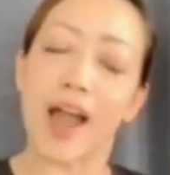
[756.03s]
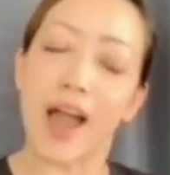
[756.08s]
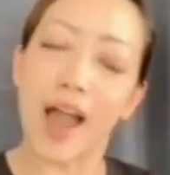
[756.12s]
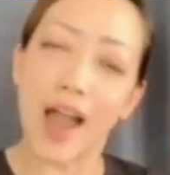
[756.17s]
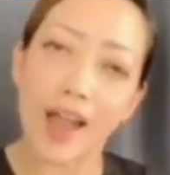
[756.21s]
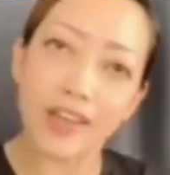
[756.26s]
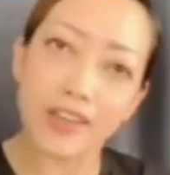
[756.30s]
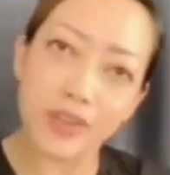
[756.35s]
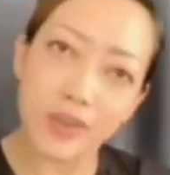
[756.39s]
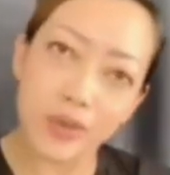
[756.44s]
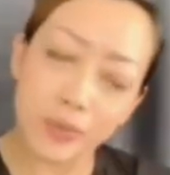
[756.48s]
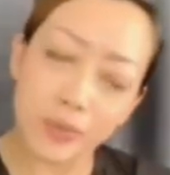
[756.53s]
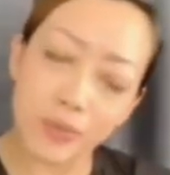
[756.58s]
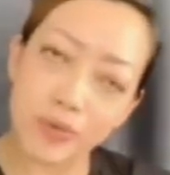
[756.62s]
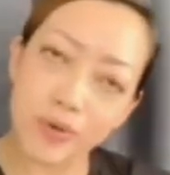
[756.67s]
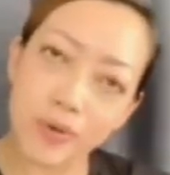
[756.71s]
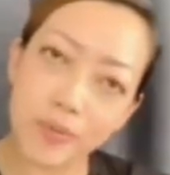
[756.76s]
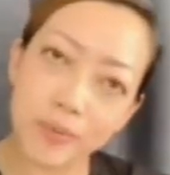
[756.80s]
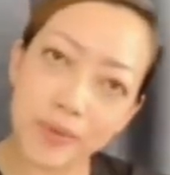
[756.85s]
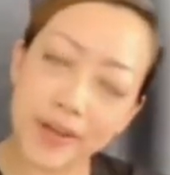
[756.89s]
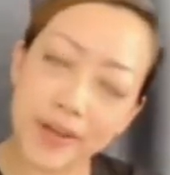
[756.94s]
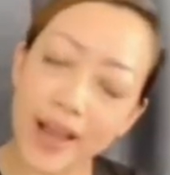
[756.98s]
Are you
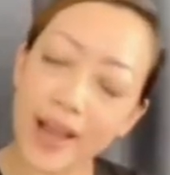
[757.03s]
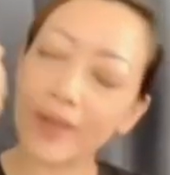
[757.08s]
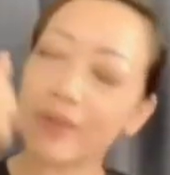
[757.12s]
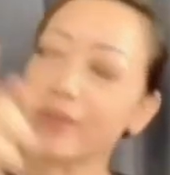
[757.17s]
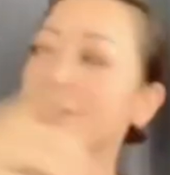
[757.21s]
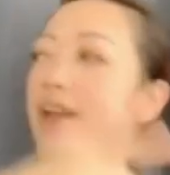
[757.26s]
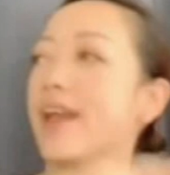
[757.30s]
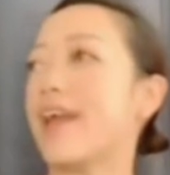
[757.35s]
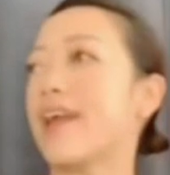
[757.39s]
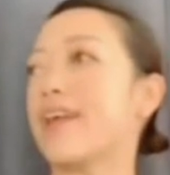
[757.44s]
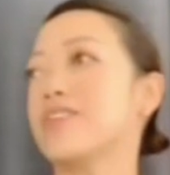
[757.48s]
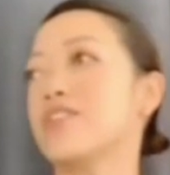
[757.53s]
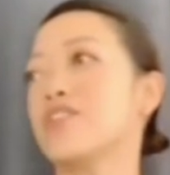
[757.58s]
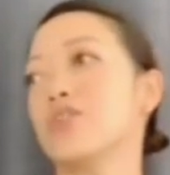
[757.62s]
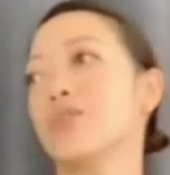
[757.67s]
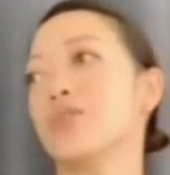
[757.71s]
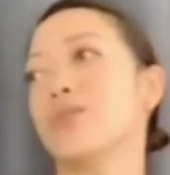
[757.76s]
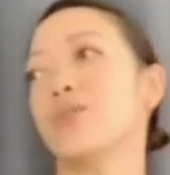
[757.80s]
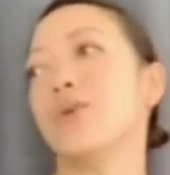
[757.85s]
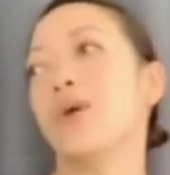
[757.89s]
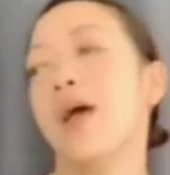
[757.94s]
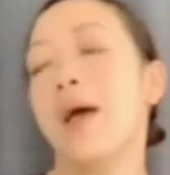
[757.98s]
ripping out your hair
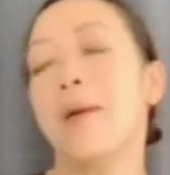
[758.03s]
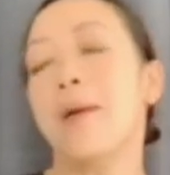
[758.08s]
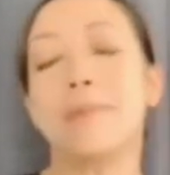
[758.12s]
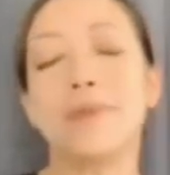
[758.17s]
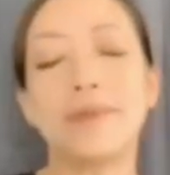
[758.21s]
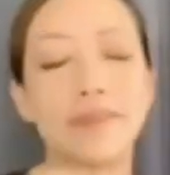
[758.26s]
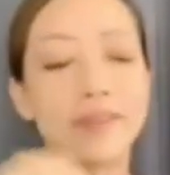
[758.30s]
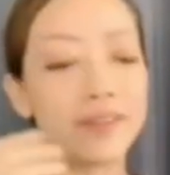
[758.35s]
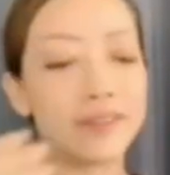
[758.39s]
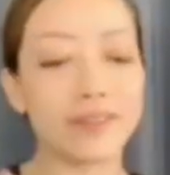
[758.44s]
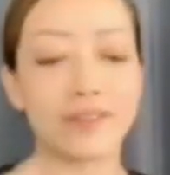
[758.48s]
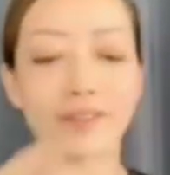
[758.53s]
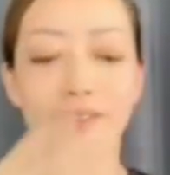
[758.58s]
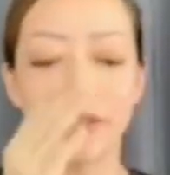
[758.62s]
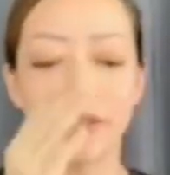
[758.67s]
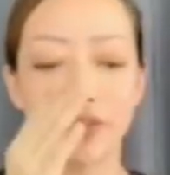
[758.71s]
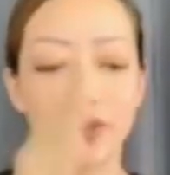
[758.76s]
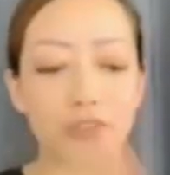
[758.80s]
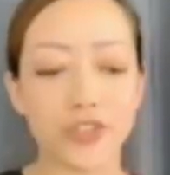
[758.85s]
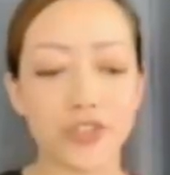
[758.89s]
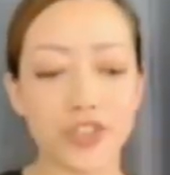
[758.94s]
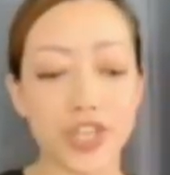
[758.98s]
too because of
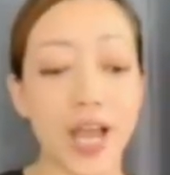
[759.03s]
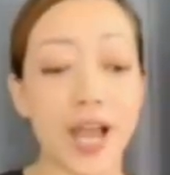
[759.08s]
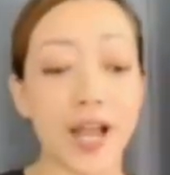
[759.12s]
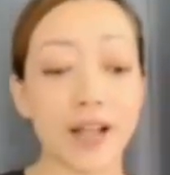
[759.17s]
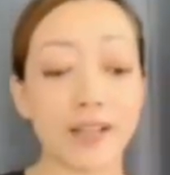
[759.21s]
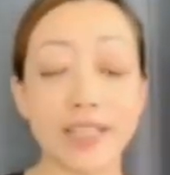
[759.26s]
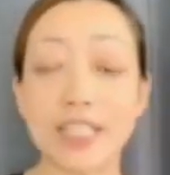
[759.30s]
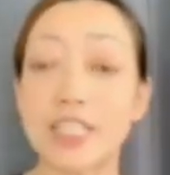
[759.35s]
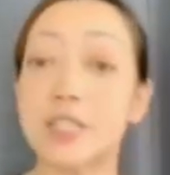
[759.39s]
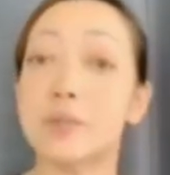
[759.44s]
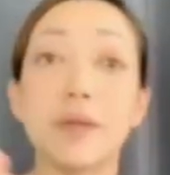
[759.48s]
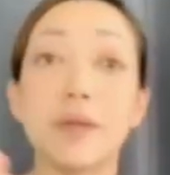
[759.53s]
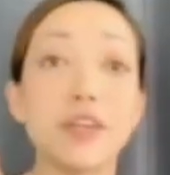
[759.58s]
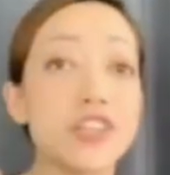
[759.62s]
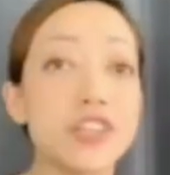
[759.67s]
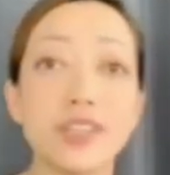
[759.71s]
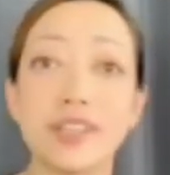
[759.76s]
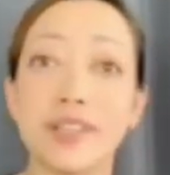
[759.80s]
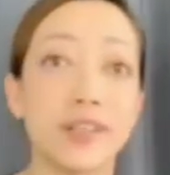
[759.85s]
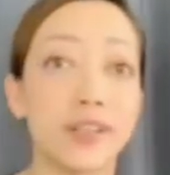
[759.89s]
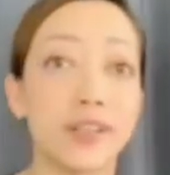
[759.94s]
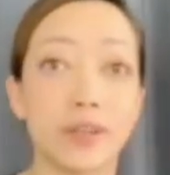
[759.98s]
your child,
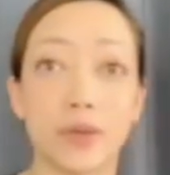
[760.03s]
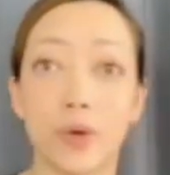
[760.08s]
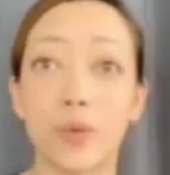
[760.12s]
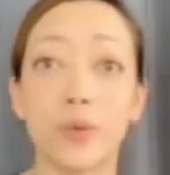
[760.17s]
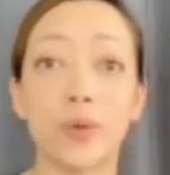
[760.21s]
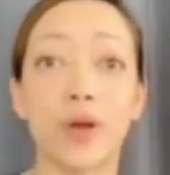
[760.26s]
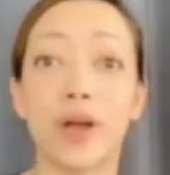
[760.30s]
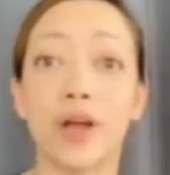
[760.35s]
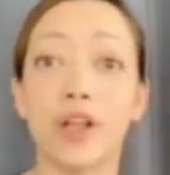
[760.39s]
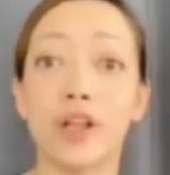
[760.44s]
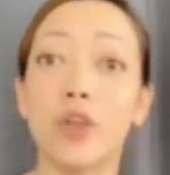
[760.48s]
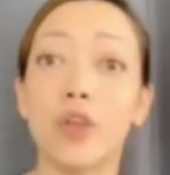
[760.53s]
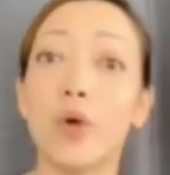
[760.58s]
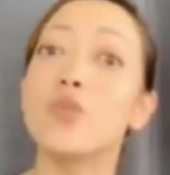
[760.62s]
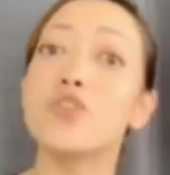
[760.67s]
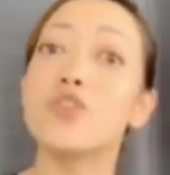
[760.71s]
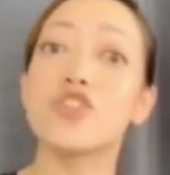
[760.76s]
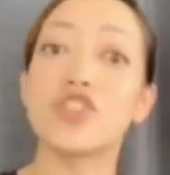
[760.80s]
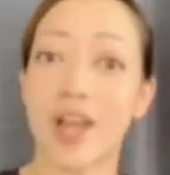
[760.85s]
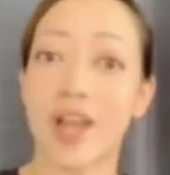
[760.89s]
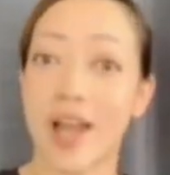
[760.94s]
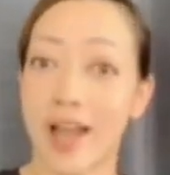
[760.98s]
especially a lone
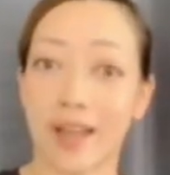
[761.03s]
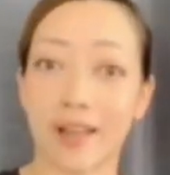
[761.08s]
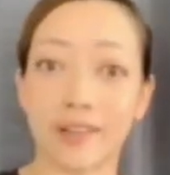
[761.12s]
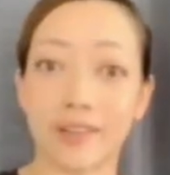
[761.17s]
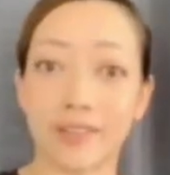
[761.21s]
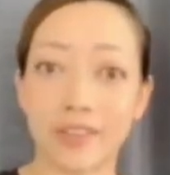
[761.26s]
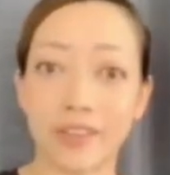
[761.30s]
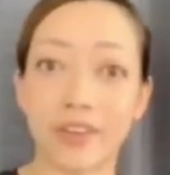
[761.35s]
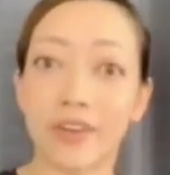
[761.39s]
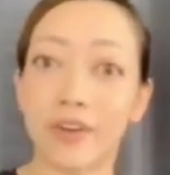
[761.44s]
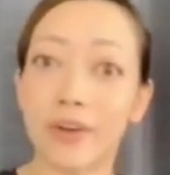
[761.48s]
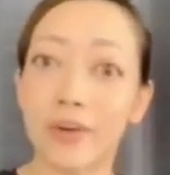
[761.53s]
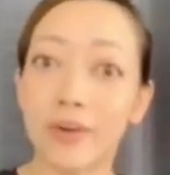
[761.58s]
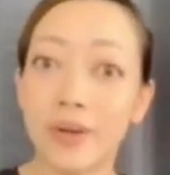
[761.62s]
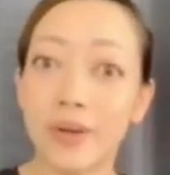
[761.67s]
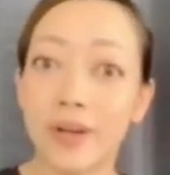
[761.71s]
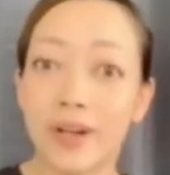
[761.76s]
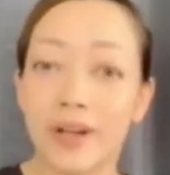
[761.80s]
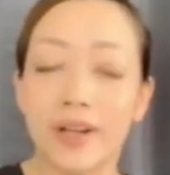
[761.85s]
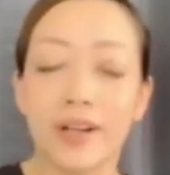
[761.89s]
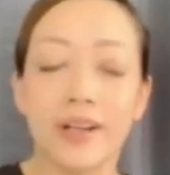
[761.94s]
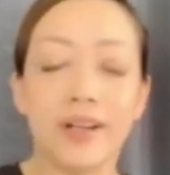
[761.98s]
child, you know?